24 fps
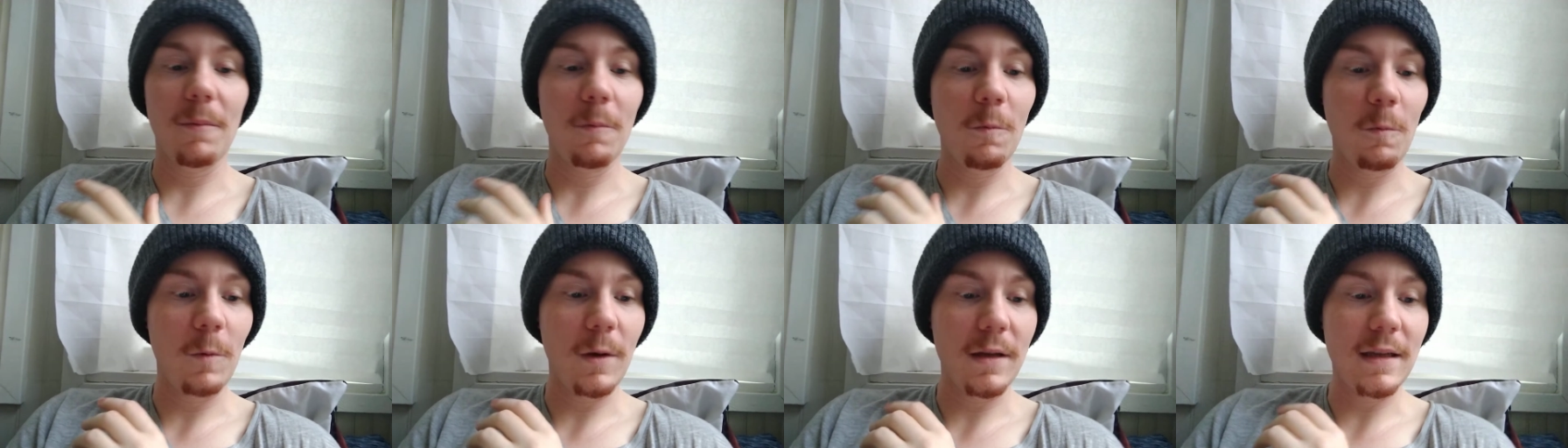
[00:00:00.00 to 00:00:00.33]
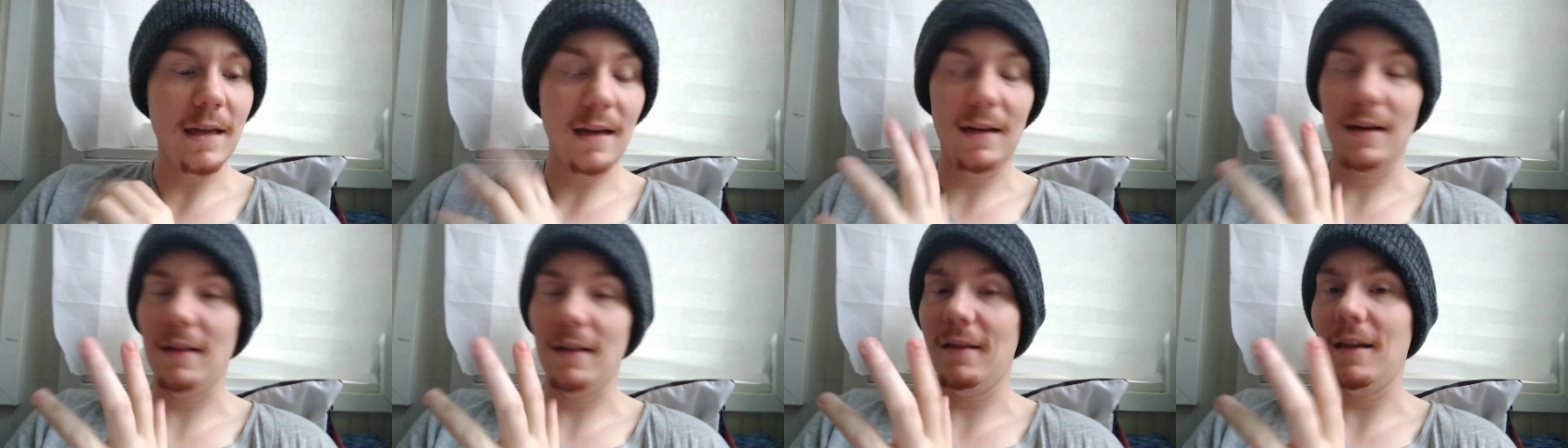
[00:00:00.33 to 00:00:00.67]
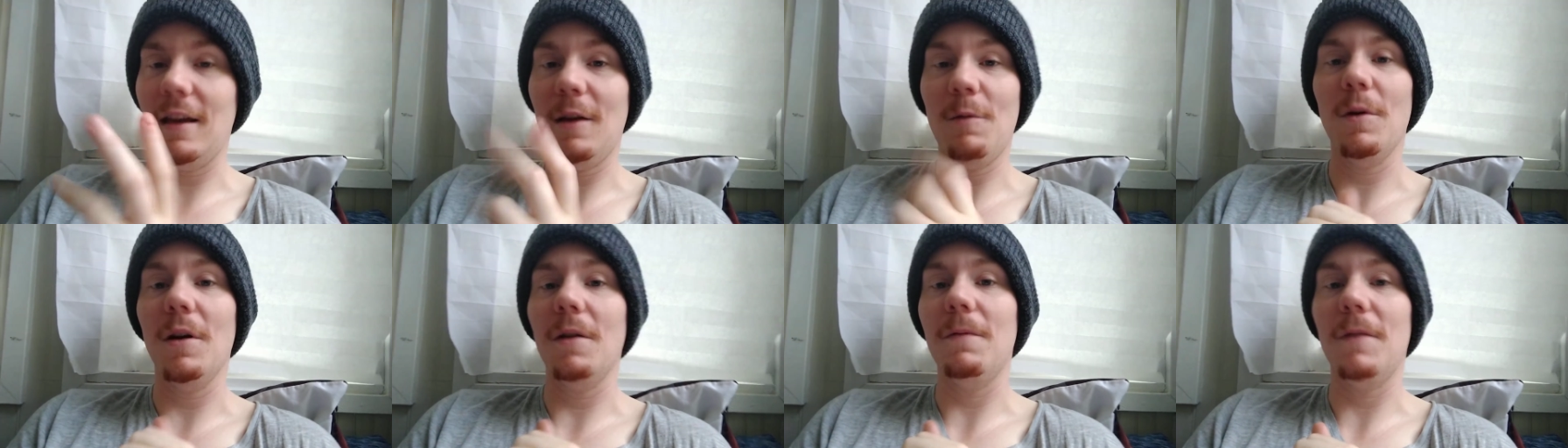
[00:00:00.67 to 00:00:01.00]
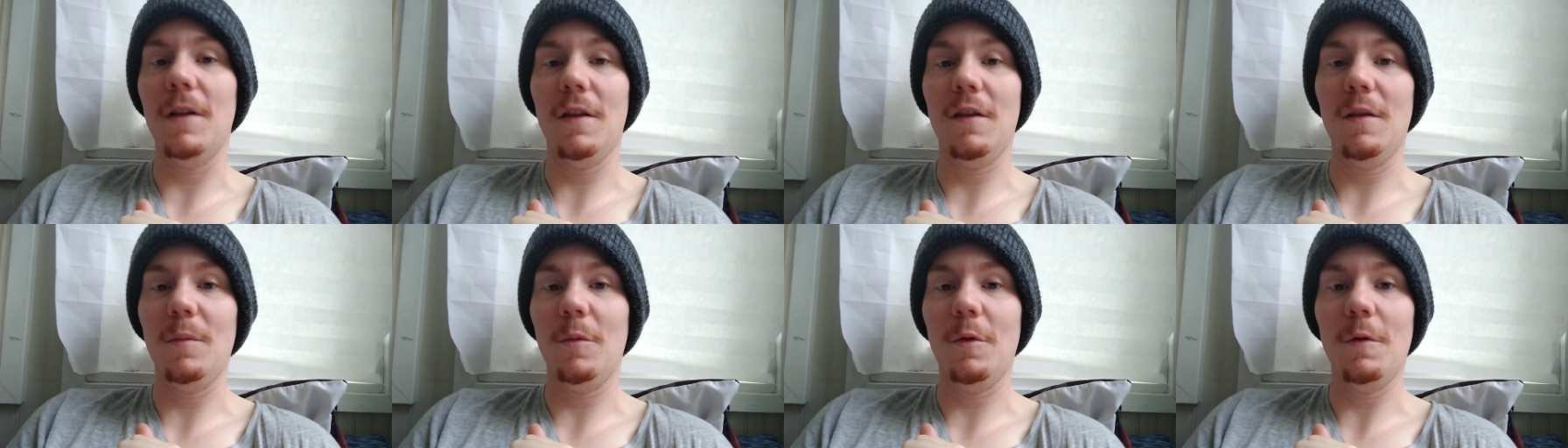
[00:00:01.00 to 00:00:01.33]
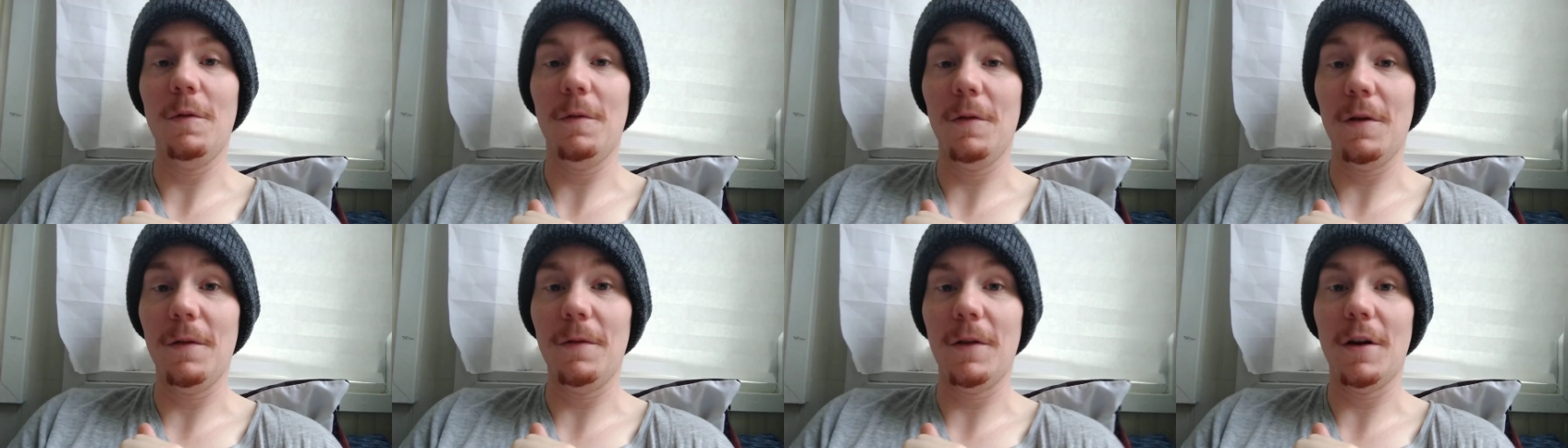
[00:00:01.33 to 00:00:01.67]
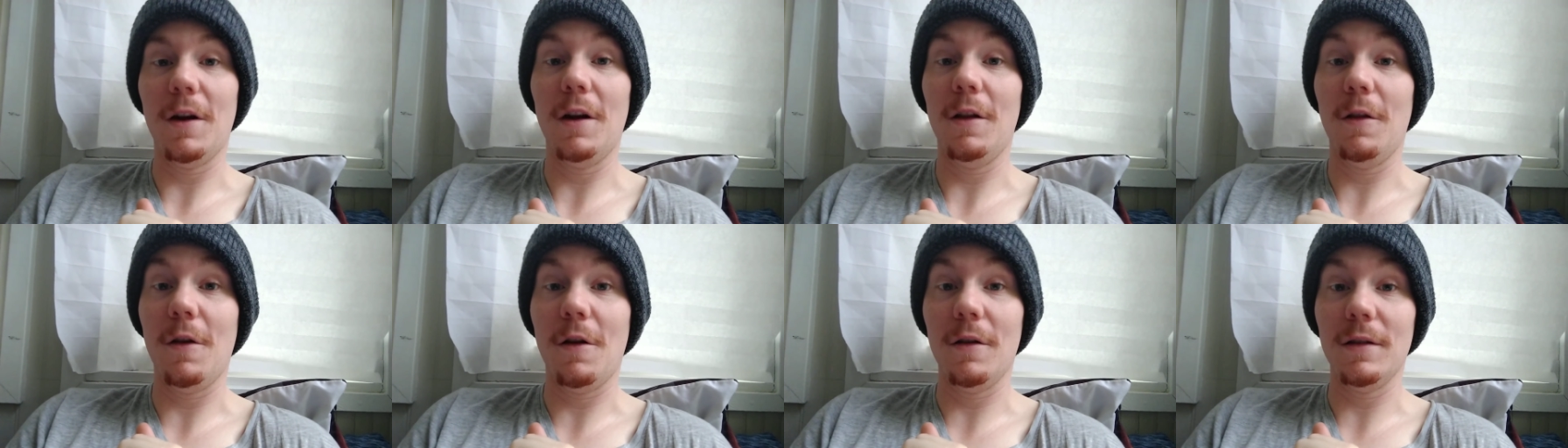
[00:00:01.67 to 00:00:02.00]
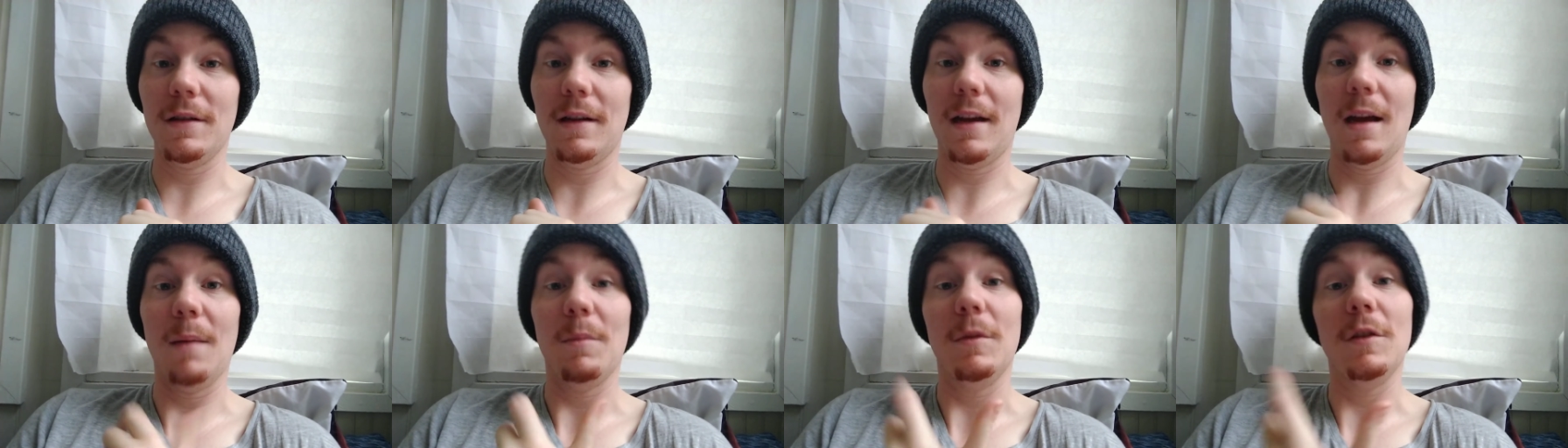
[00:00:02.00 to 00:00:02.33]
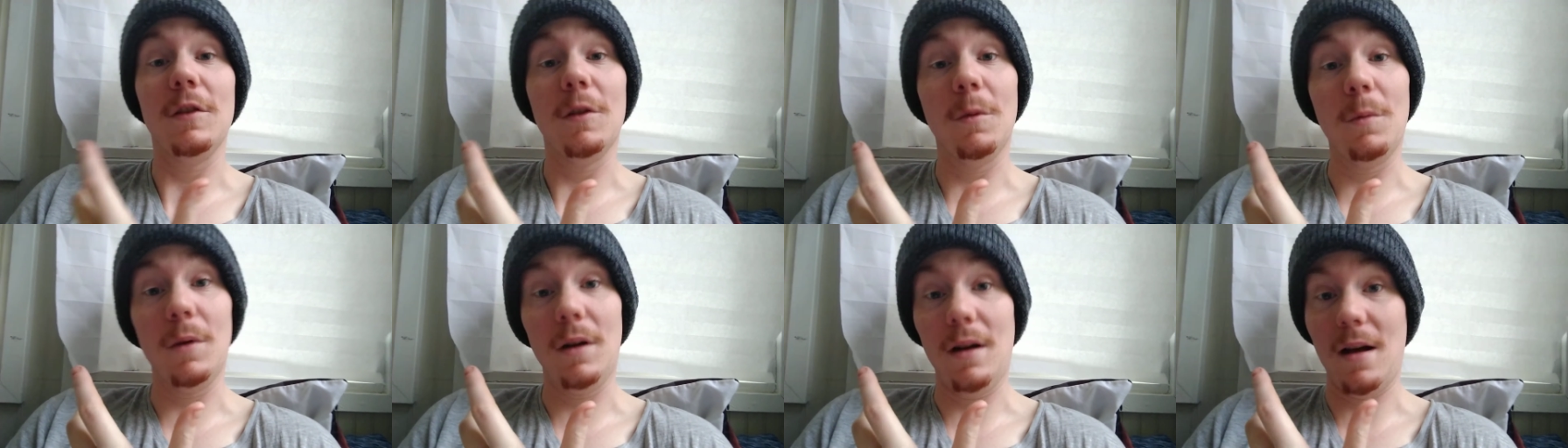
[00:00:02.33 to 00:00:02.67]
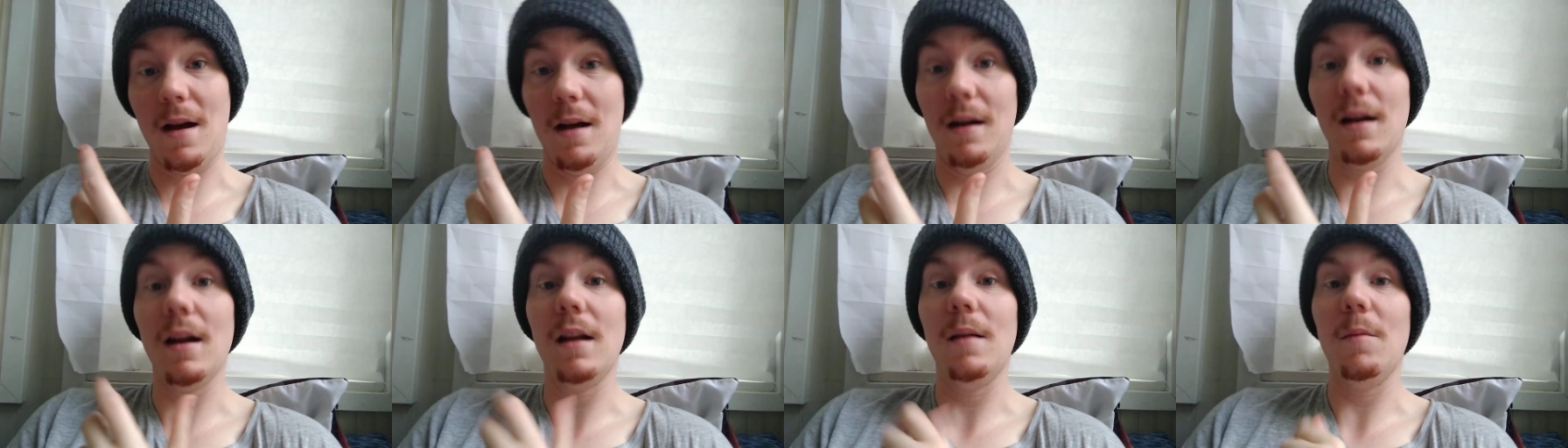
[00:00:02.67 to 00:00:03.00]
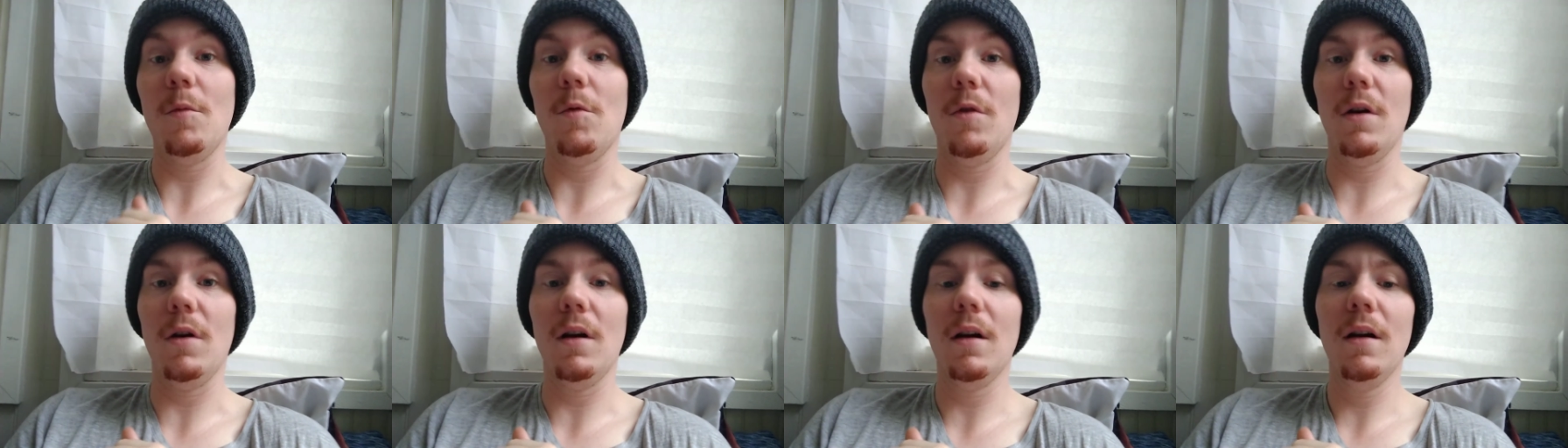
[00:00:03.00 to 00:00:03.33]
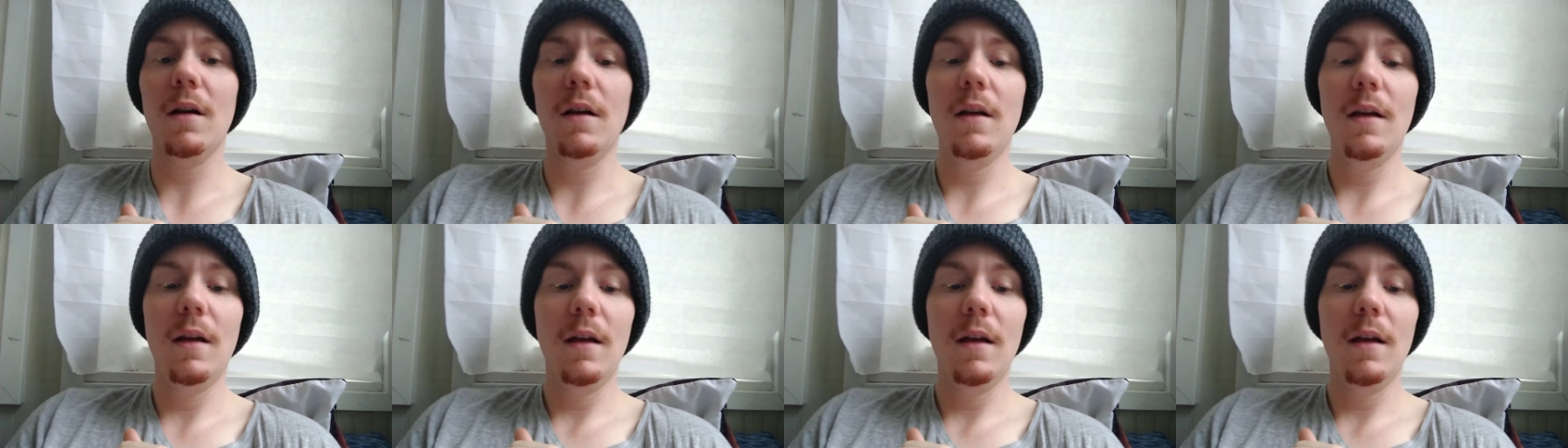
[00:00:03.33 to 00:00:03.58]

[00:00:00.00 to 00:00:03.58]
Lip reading: We tend to think we're invincible for a very long time until we're not anymore.